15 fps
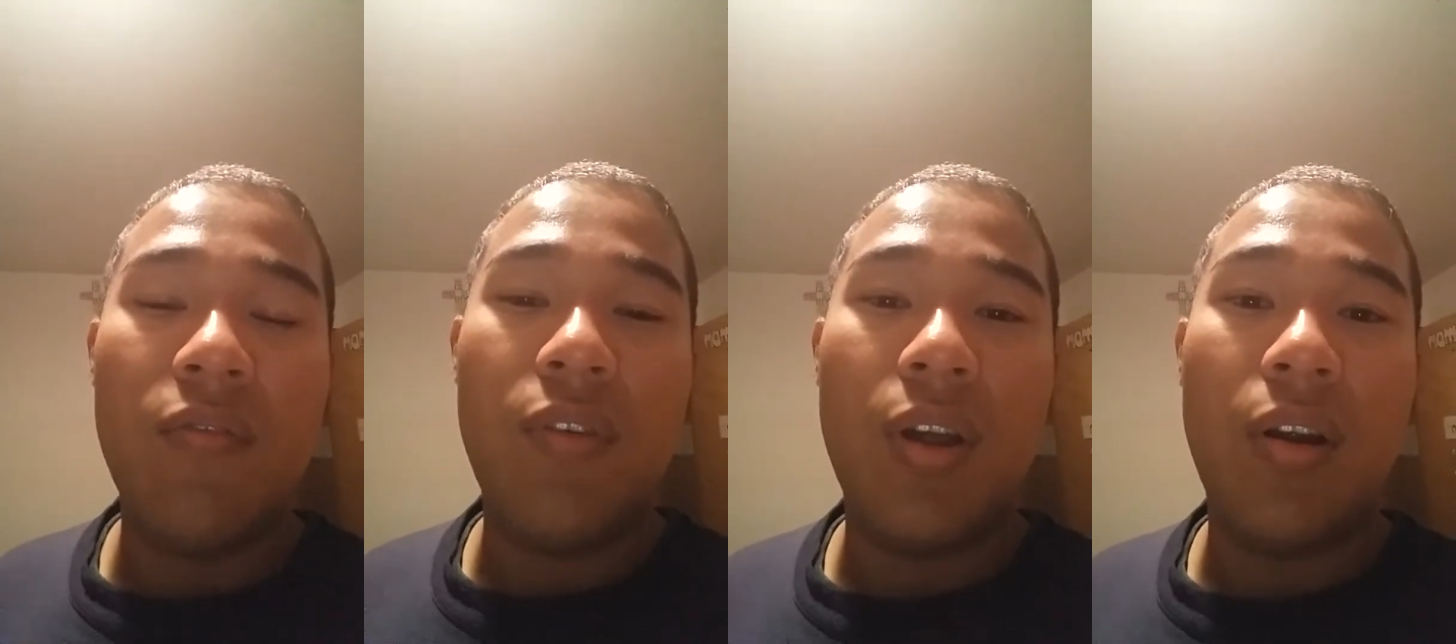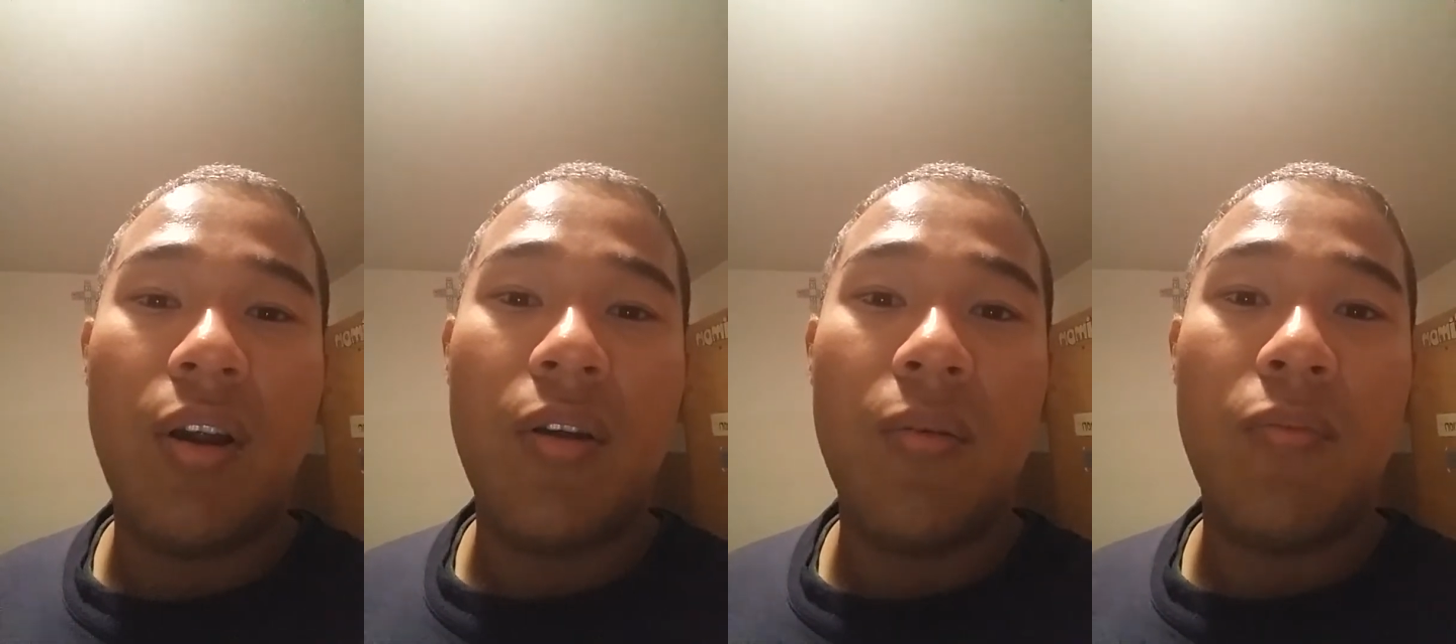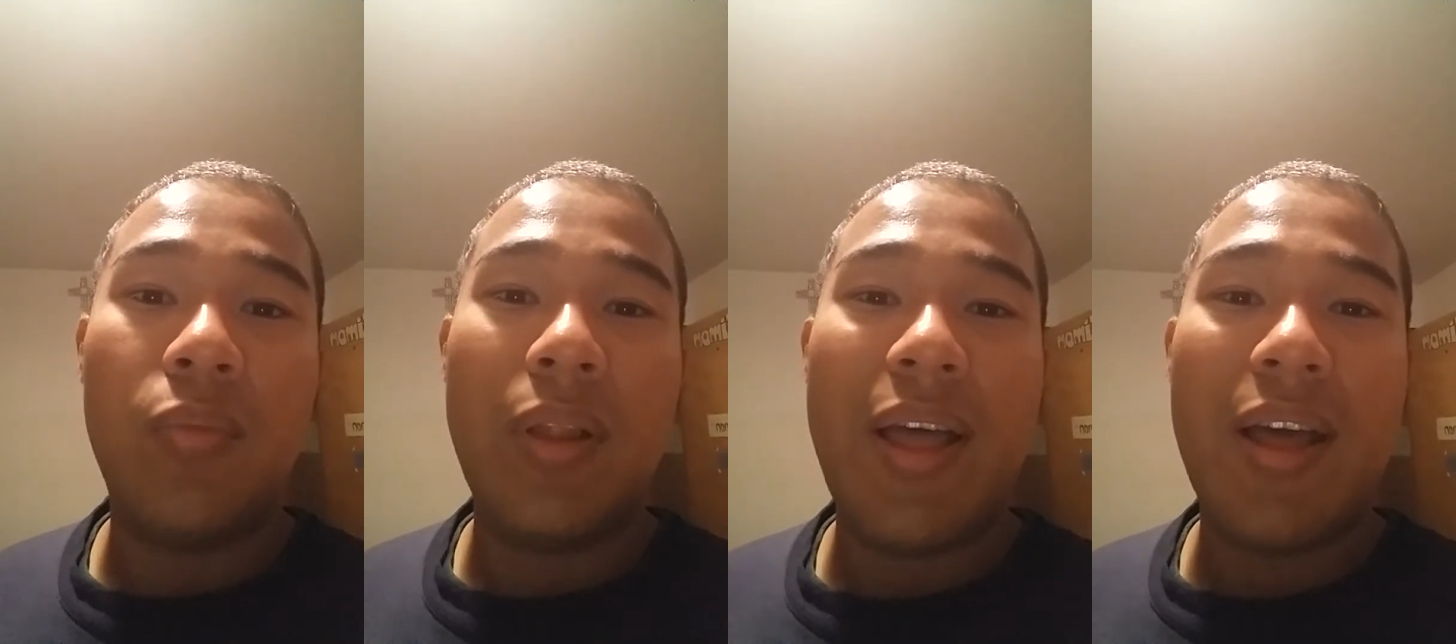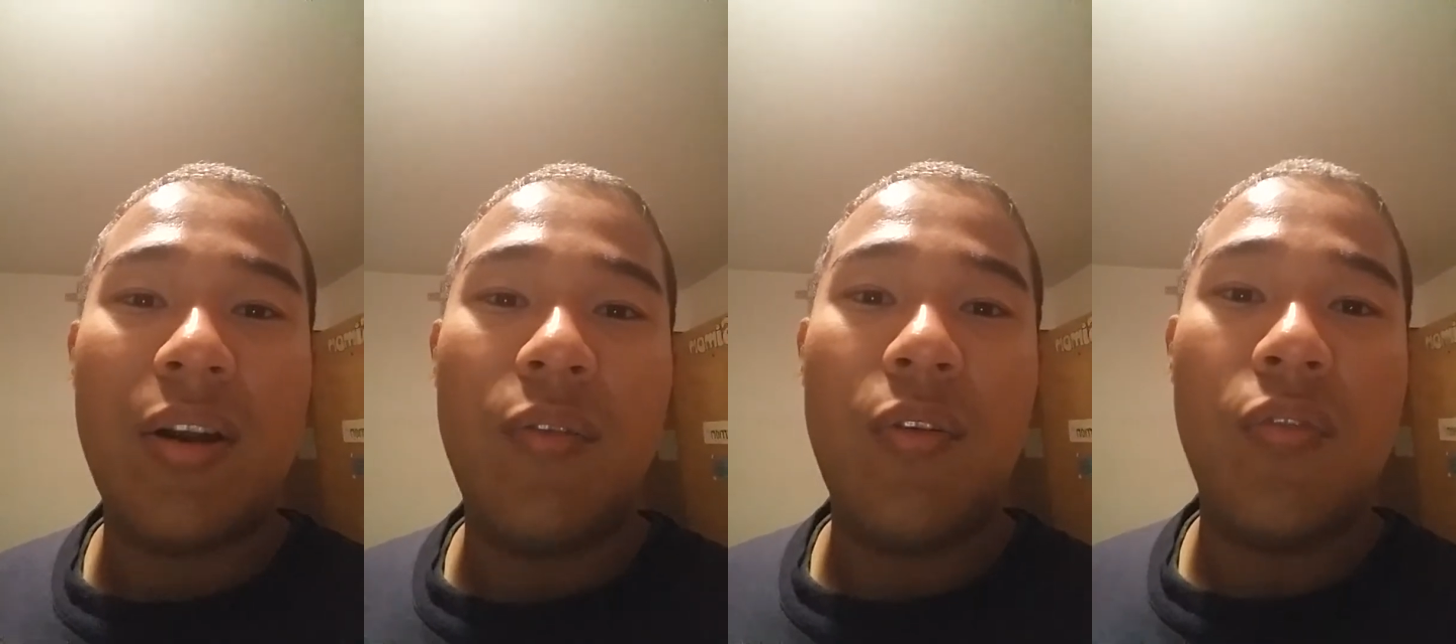your
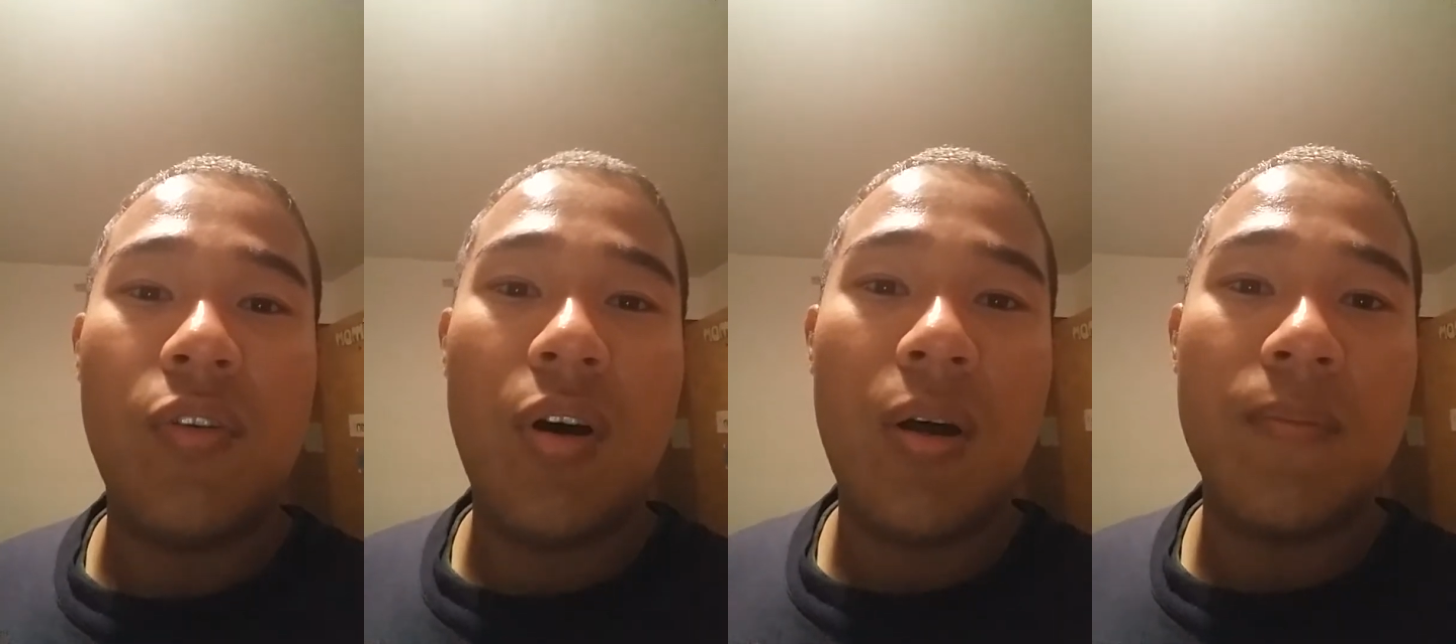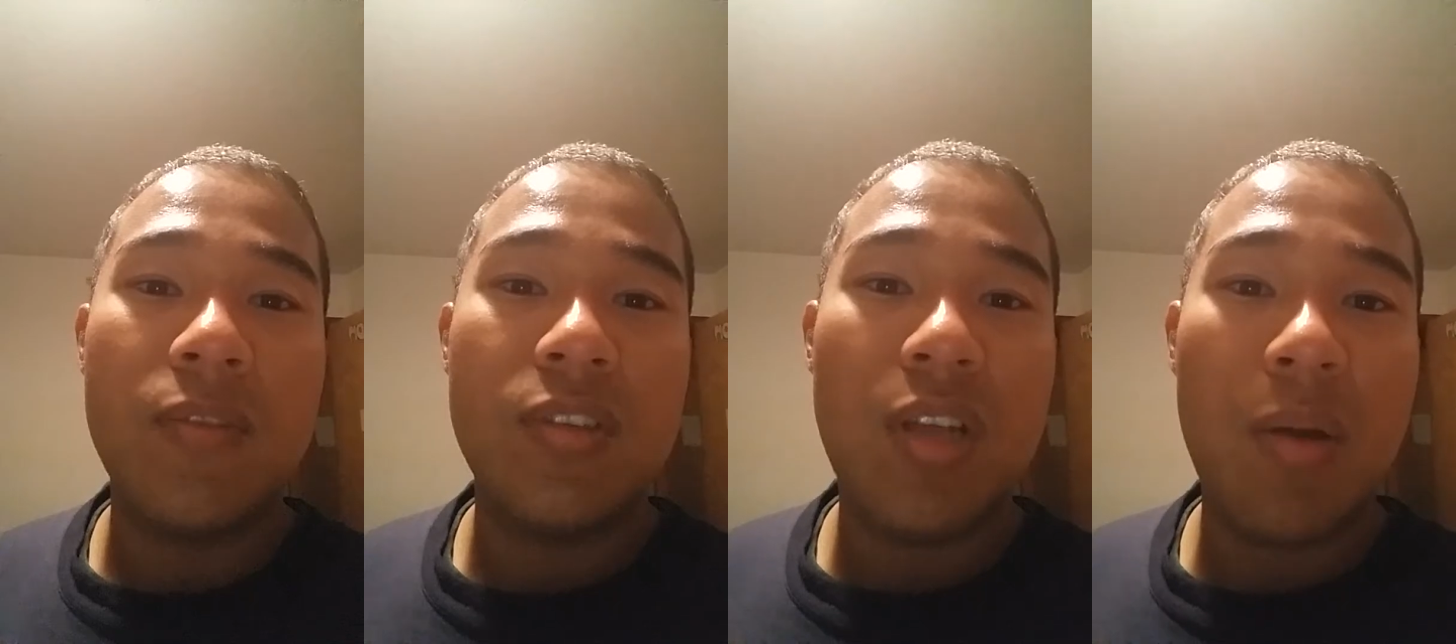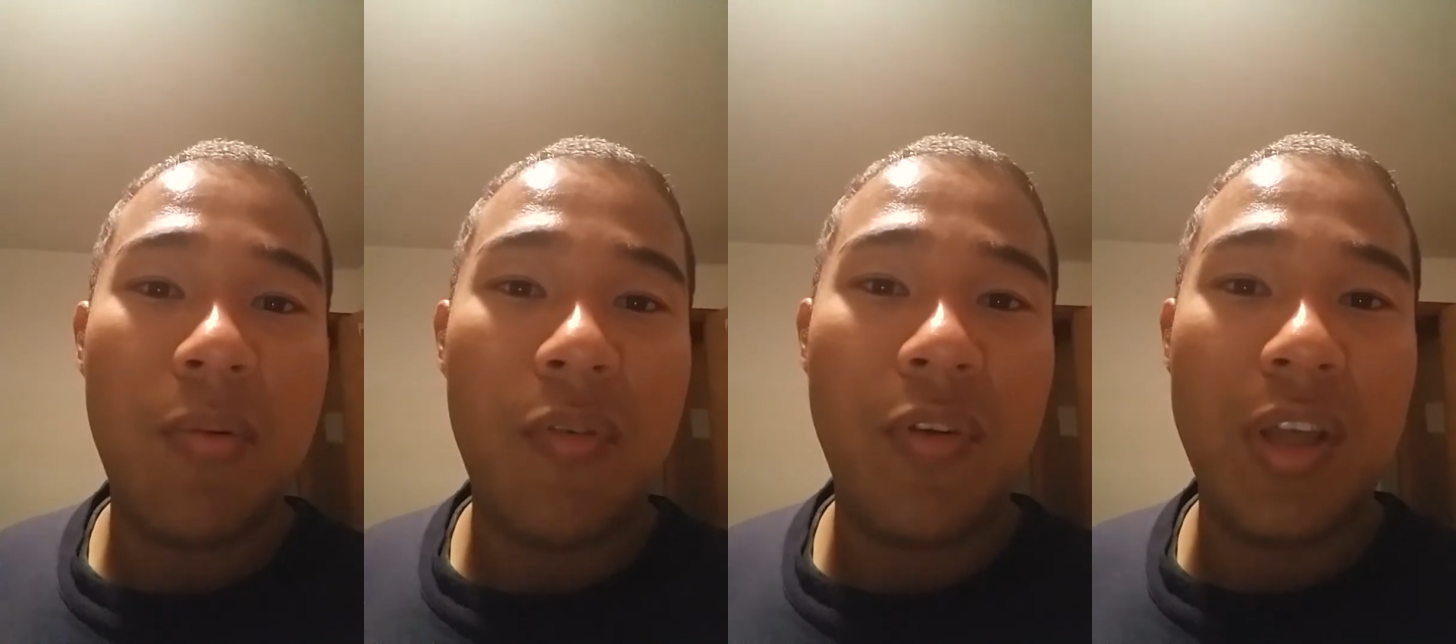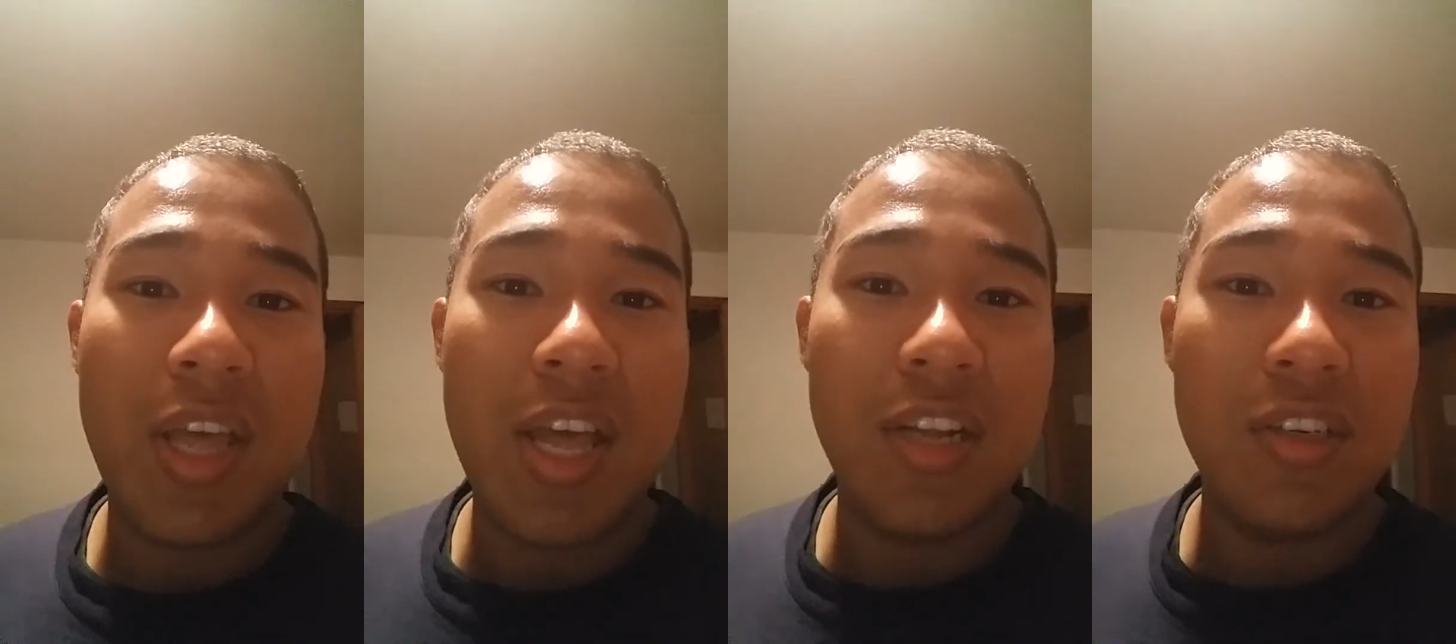plan of summer
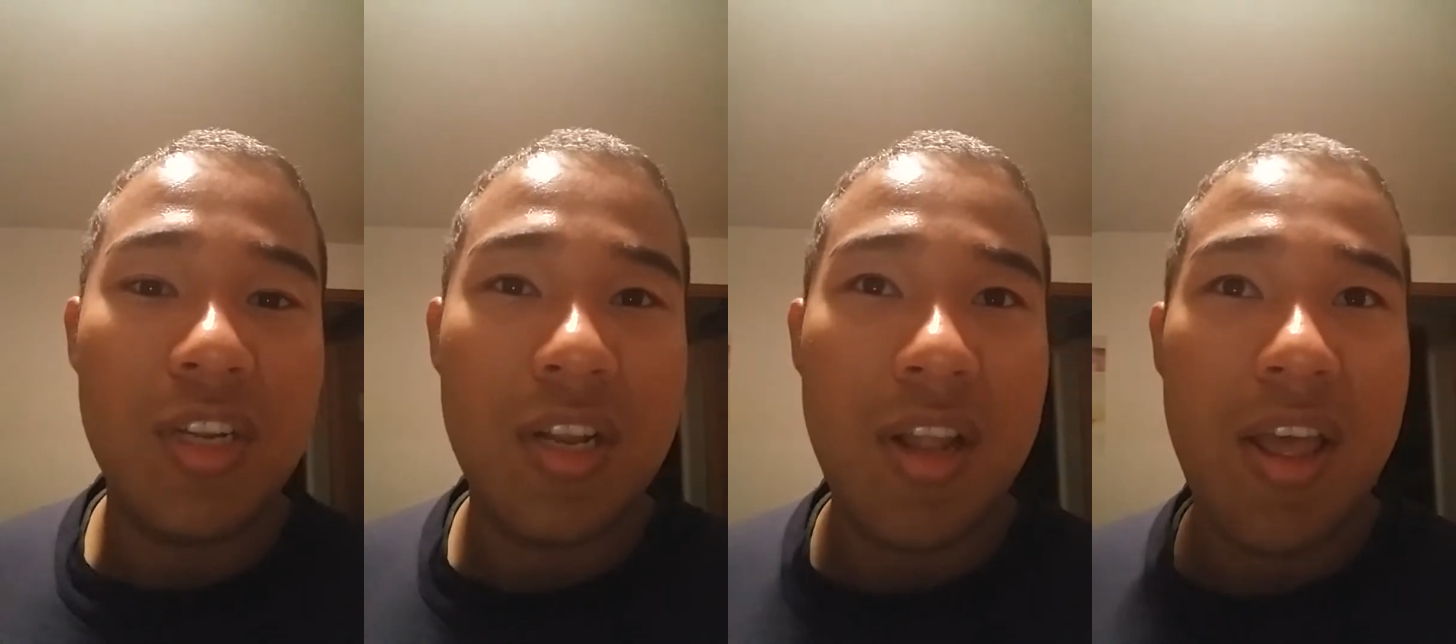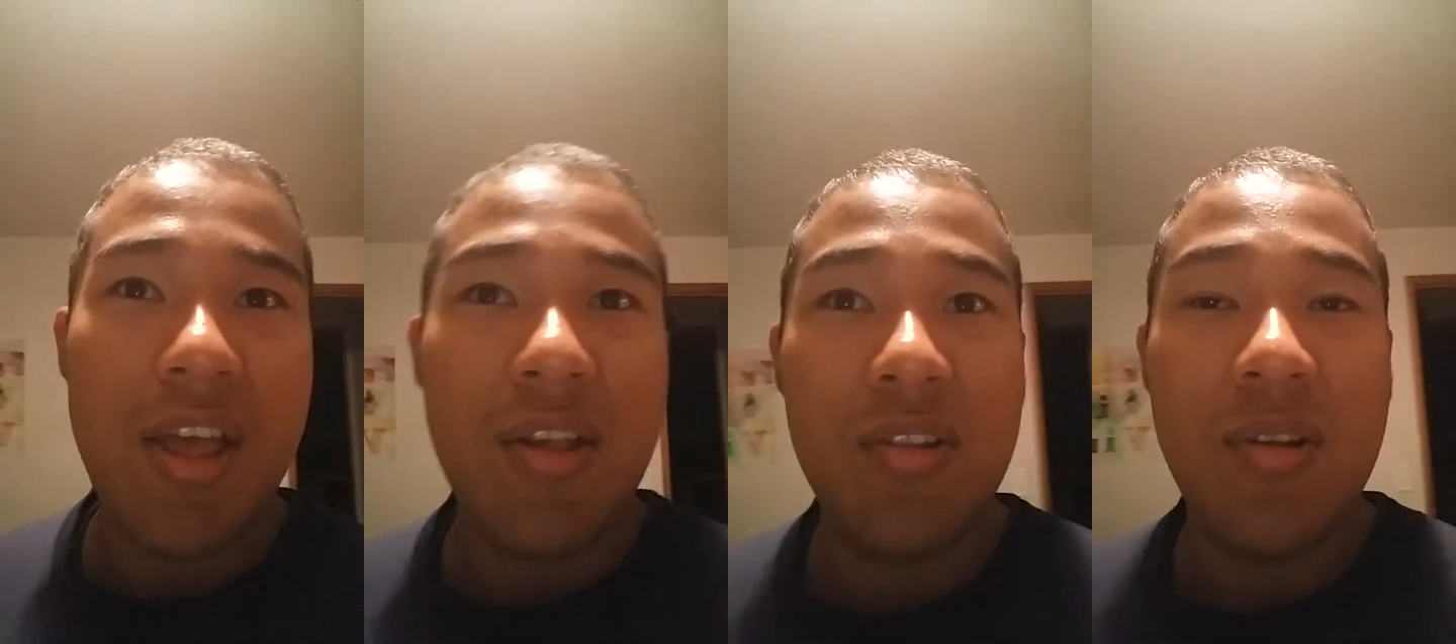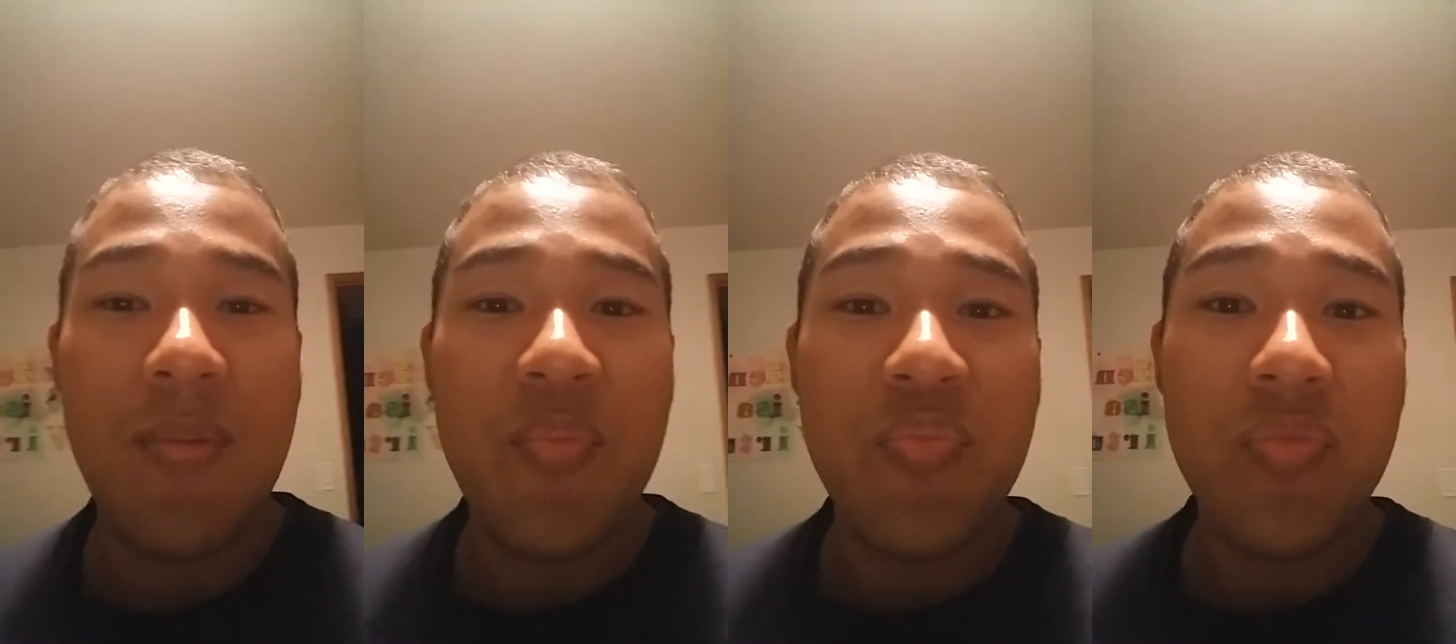vacation is